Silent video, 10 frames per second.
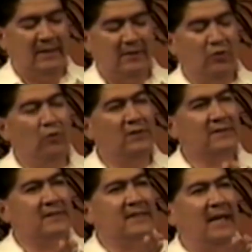notice
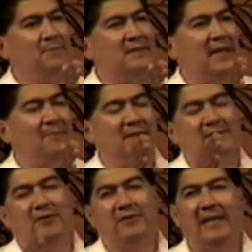the time segments
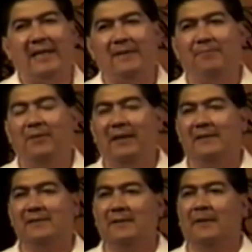that are taking
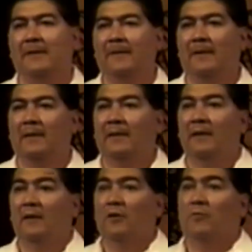place
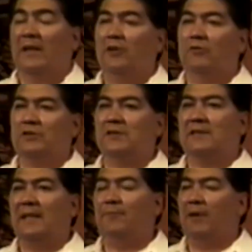when he goes to
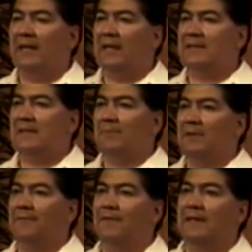sleep, when he gets up,
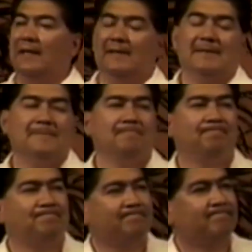different things.
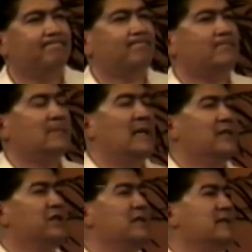
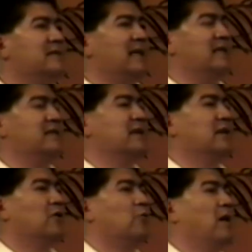Jesus has
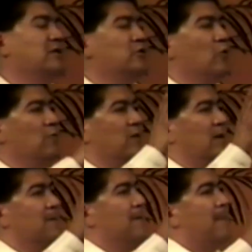crossed
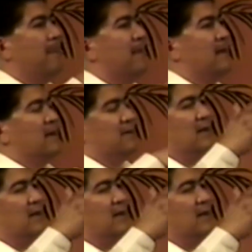over the